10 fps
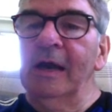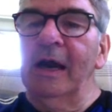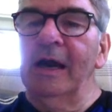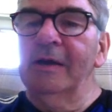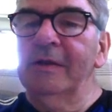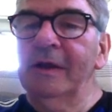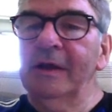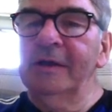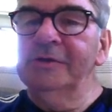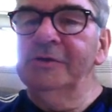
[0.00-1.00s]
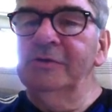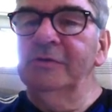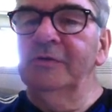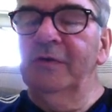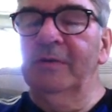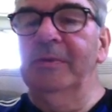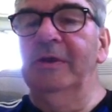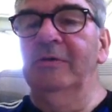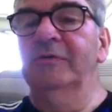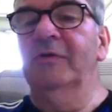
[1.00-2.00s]
and that is can be
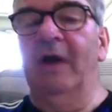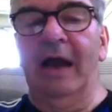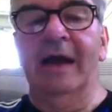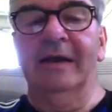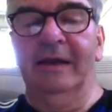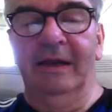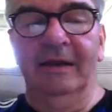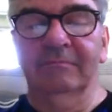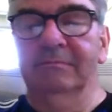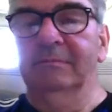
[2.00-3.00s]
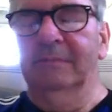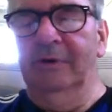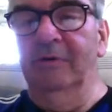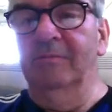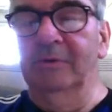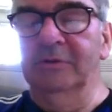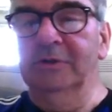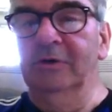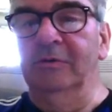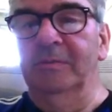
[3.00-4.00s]
used for adding numbers
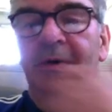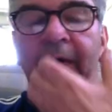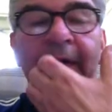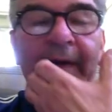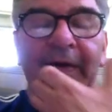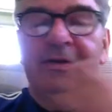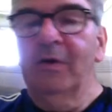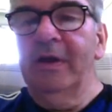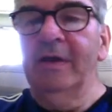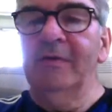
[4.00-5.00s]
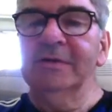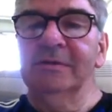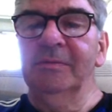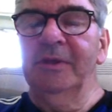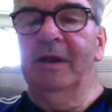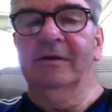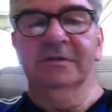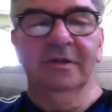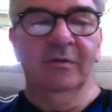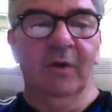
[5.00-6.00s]
up. So here is something else
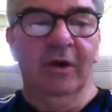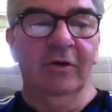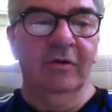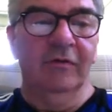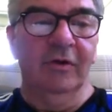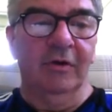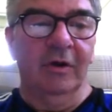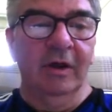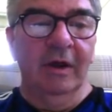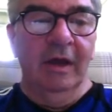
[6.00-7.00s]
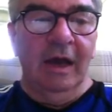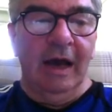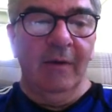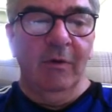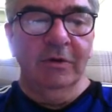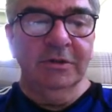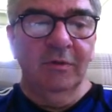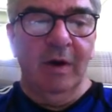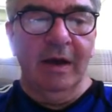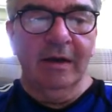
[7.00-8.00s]
that we could have done. I want to
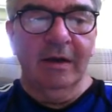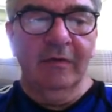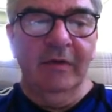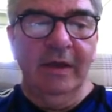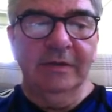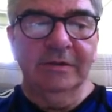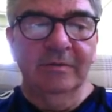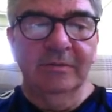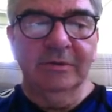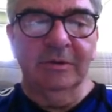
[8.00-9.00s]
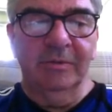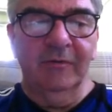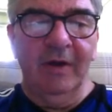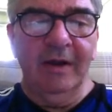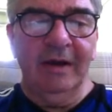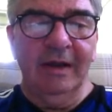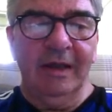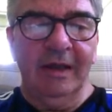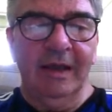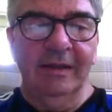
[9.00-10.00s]
add these numbers up. If I click
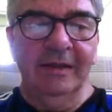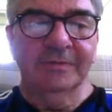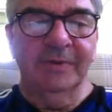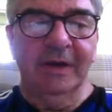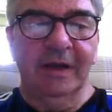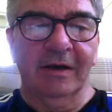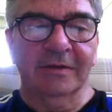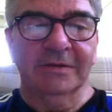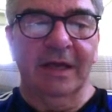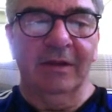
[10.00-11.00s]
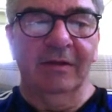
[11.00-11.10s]
in this particular cell,